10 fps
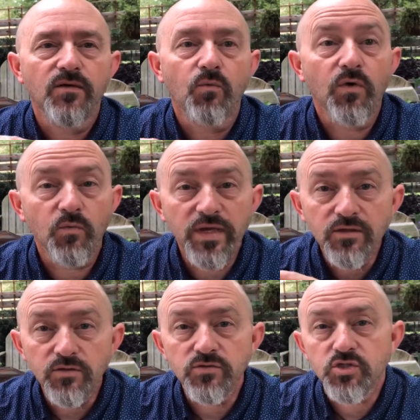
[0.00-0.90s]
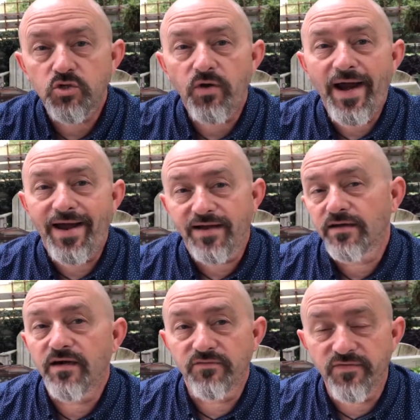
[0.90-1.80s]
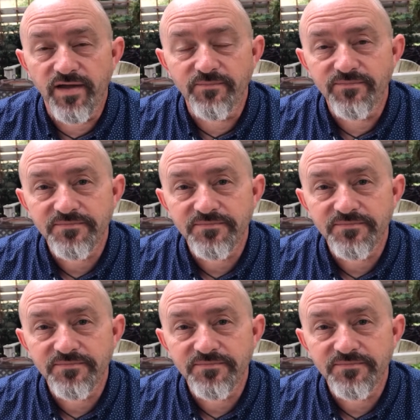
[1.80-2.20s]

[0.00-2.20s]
where we lose track of them.